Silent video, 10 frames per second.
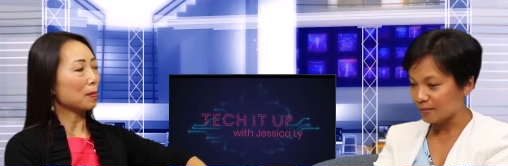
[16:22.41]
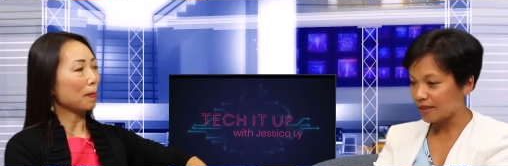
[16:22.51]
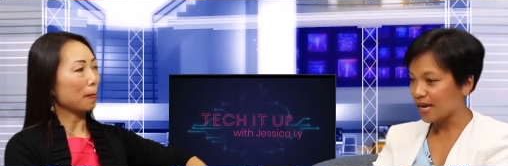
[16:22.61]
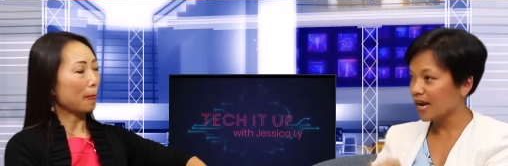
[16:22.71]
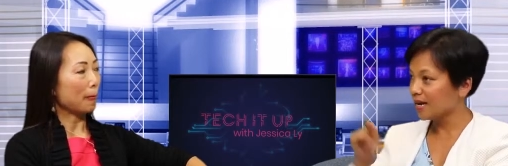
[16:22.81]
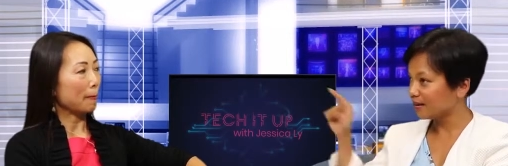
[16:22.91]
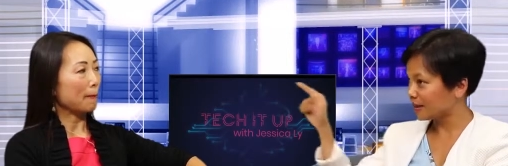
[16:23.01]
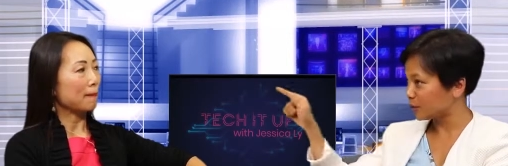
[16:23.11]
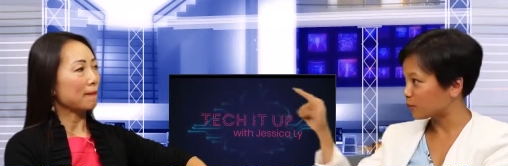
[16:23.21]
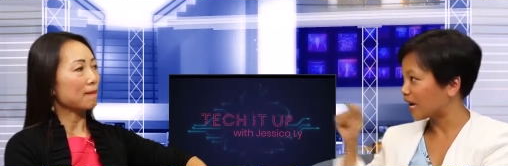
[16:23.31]
Speaker 1: am today
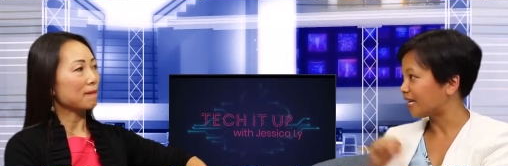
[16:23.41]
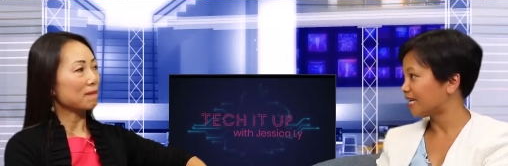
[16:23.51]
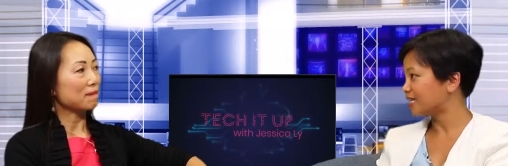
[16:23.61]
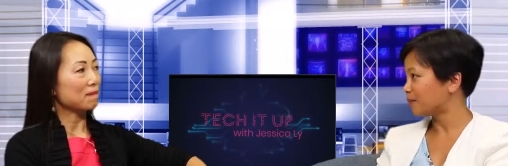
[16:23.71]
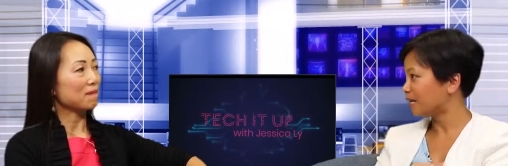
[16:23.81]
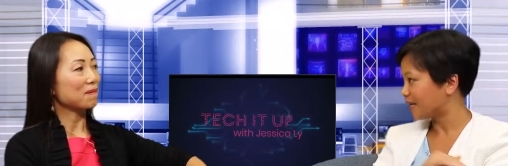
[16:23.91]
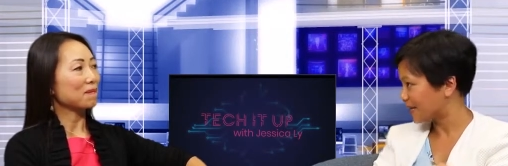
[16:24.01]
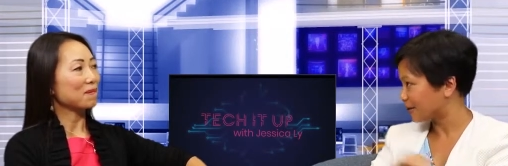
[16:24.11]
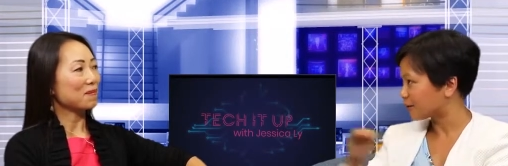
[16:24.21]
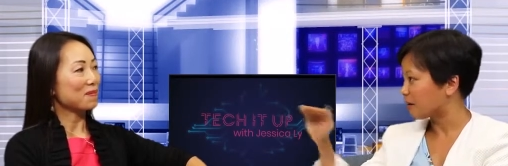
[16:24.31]
and here's where I need to be
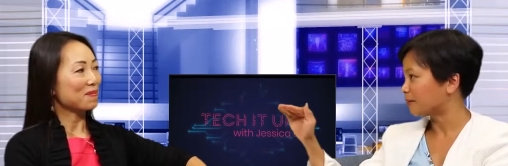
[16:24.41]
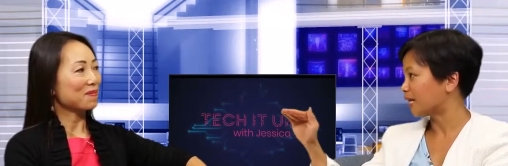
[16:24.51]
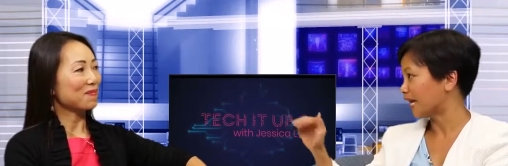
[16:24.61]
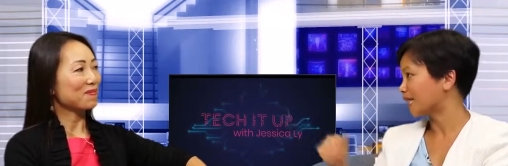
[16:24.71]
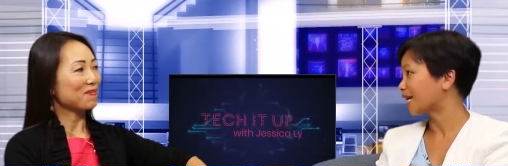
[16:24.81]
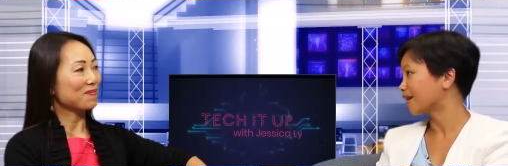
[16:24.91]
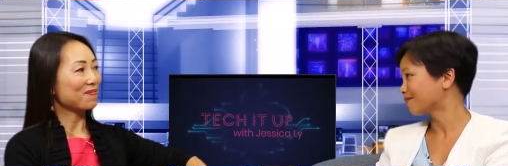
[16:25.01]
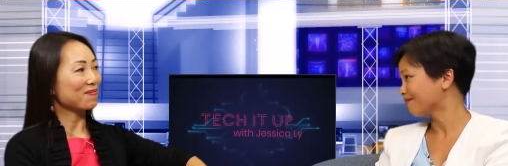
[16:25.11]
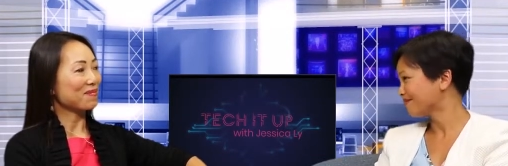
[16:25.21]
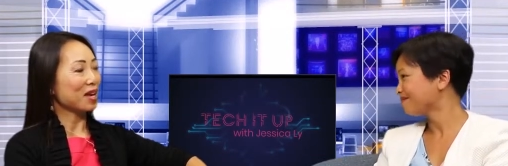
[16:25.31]
and here's how I'm going to get
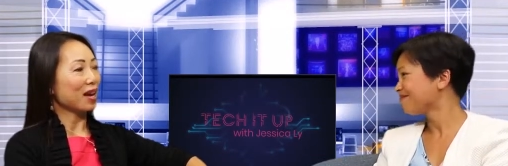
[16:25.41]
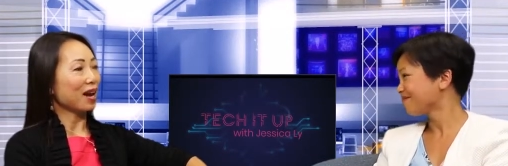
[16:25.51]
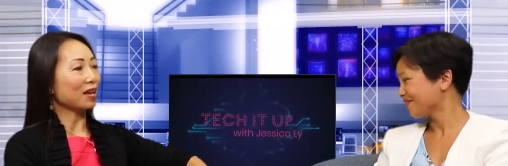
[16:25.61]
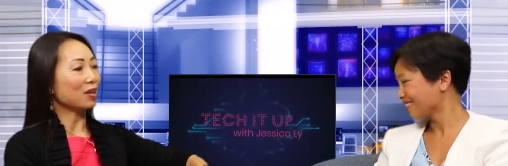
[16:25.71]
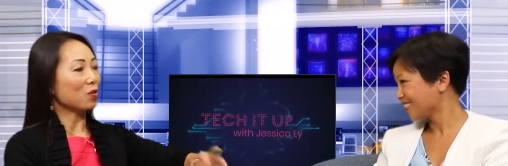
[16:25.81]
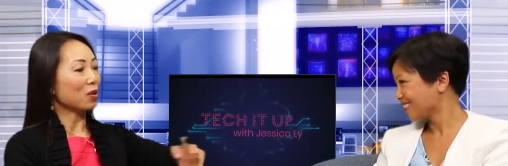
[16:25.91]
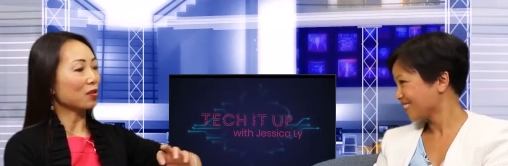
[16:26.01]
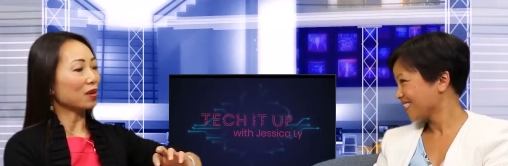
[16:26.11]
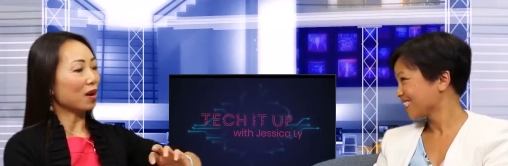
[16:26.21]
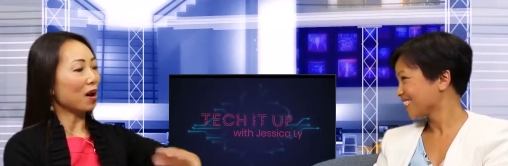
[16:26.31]
Speaker 2: there. I think
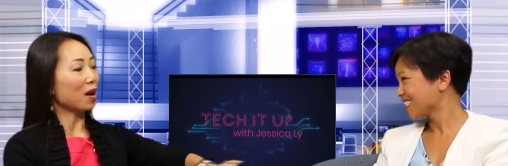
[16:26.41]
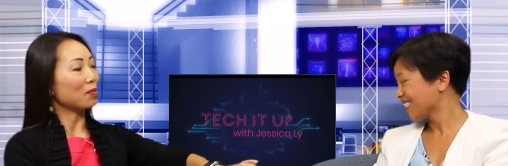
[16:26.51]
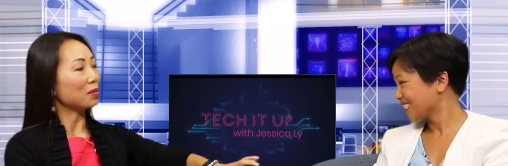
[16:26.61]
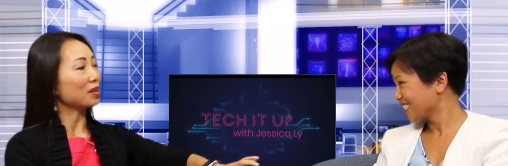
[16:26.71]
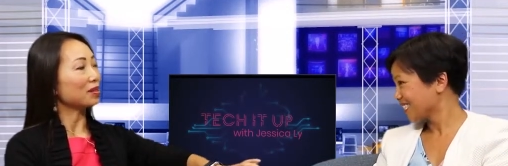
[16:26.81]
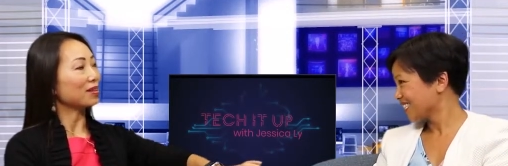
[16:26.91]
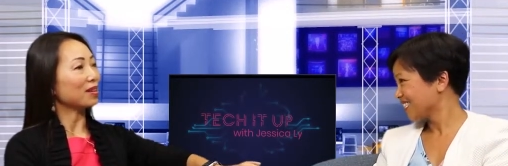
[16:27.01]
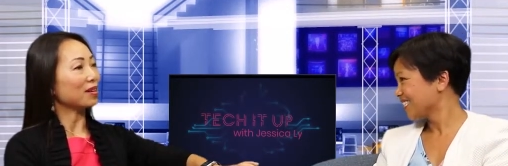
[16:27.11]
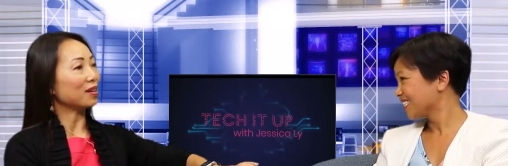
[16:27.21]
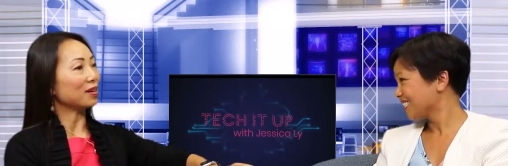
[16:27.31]
one of the
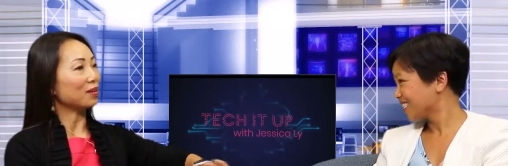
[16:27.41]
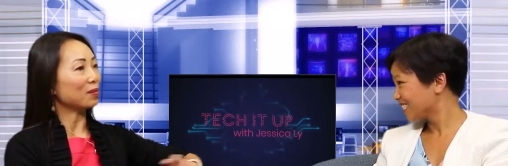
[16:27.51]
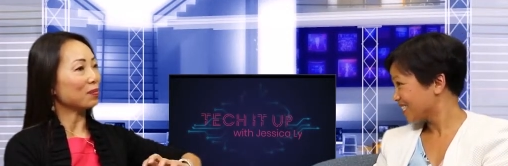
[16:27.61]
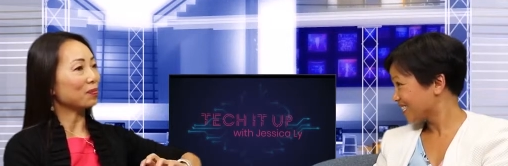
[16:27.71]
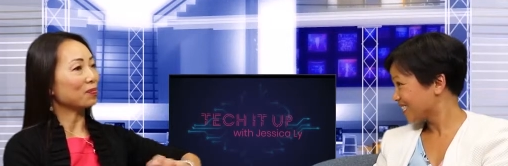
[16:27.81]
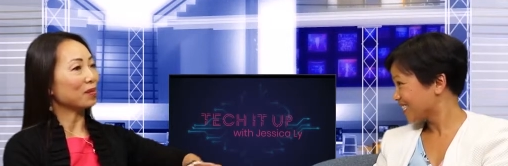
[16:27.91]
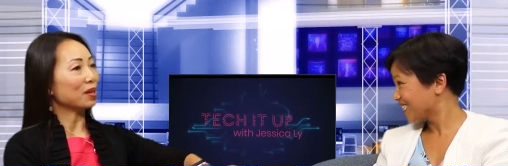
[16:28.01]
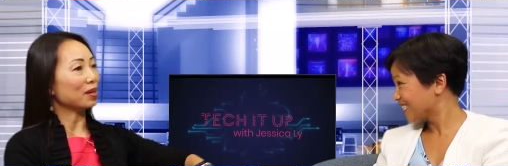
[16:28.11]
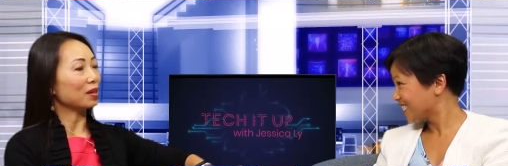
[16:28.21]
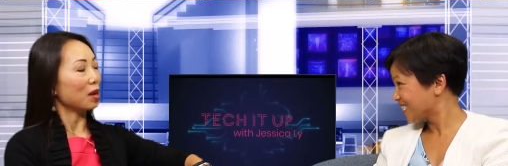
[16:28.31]
common uh,
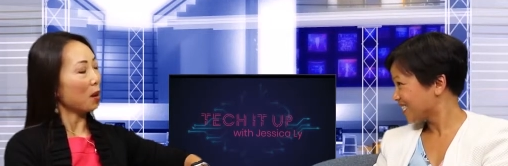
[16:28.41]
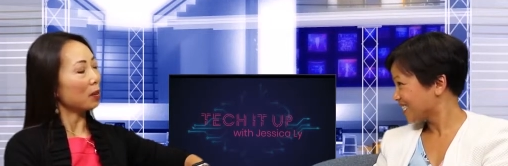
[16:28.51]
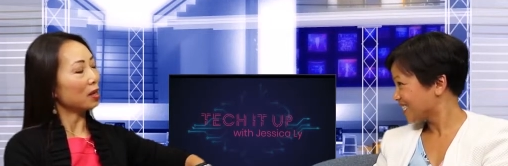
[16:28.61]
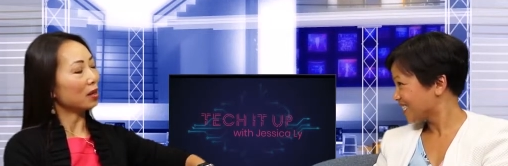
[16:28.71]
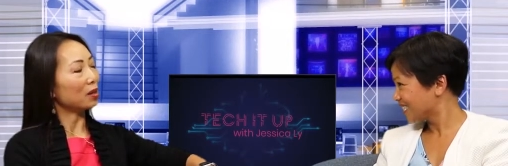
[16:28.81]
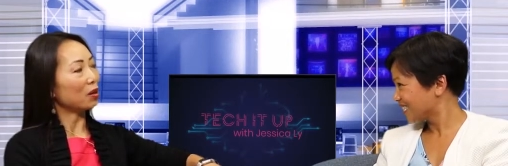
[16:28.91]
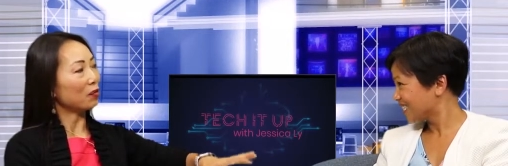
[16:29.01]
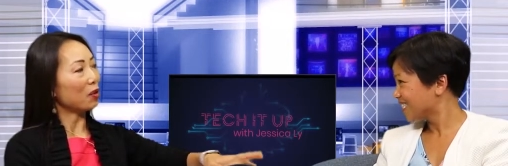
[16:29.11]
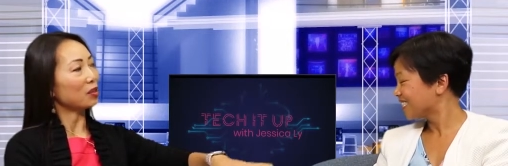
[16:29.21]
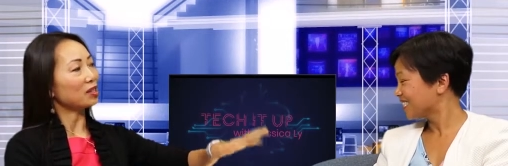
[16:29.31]
denominator
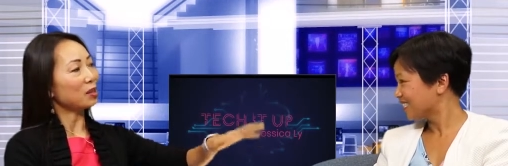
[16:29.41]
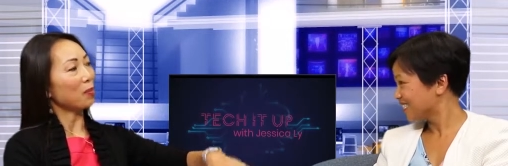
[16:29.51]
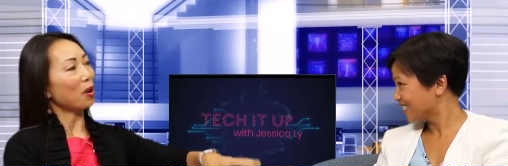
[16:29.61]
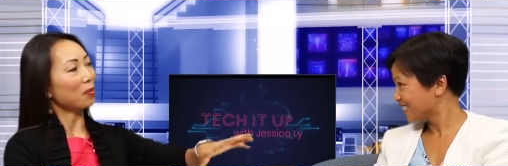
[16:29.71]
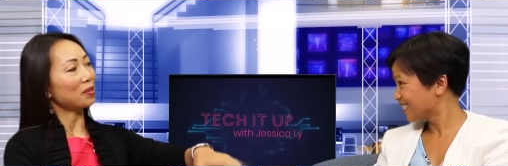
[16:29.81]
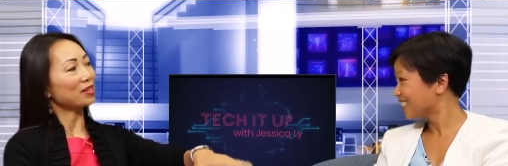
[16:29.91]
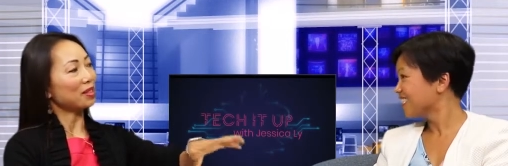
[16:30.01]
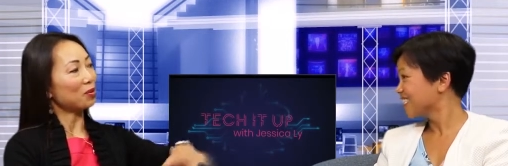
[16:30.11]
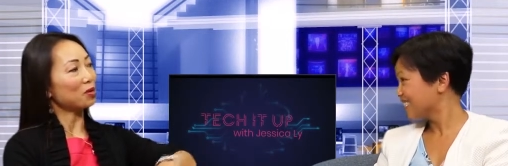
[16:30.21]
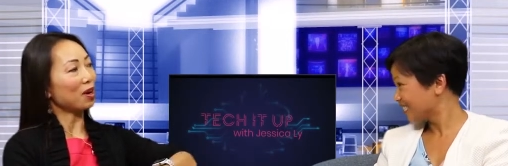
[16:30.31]
of all these
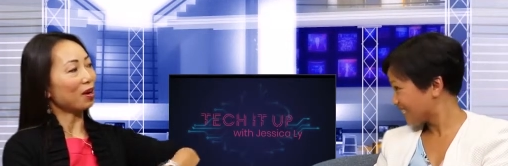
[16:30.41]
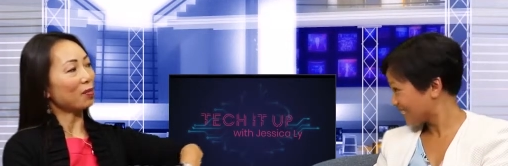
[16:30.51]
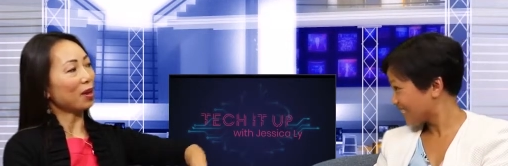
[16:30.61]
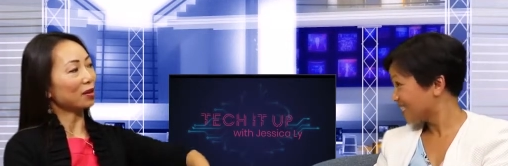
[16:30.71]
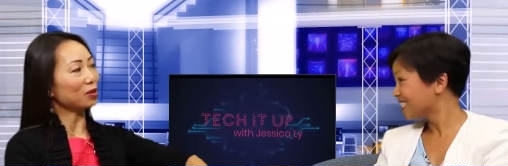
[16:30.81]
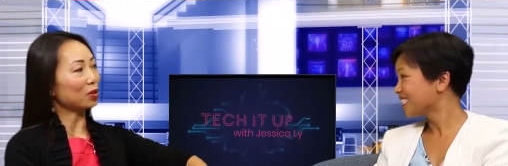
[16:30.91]
departments that you talk about,